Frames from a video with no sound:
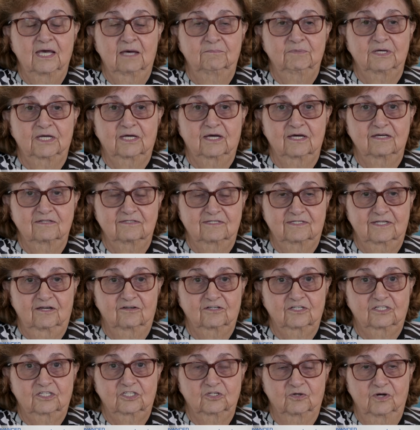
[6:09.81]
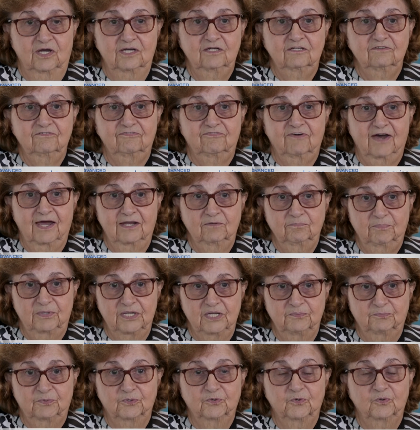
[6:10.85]
because they're going to find
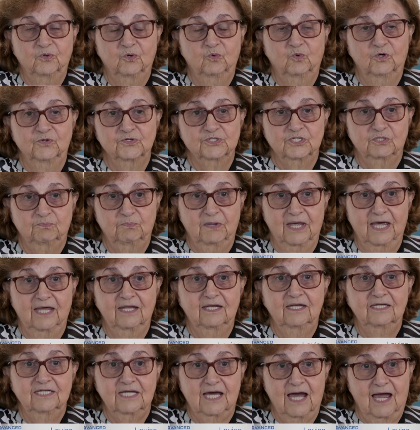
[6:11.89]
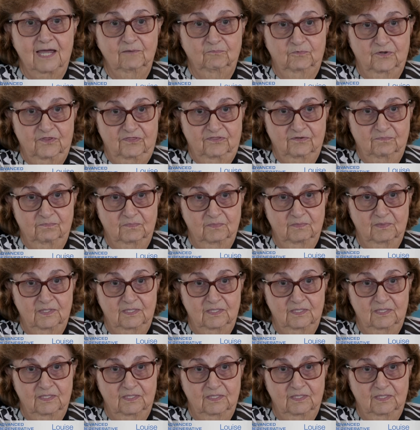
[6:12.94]
people who will spend time with them.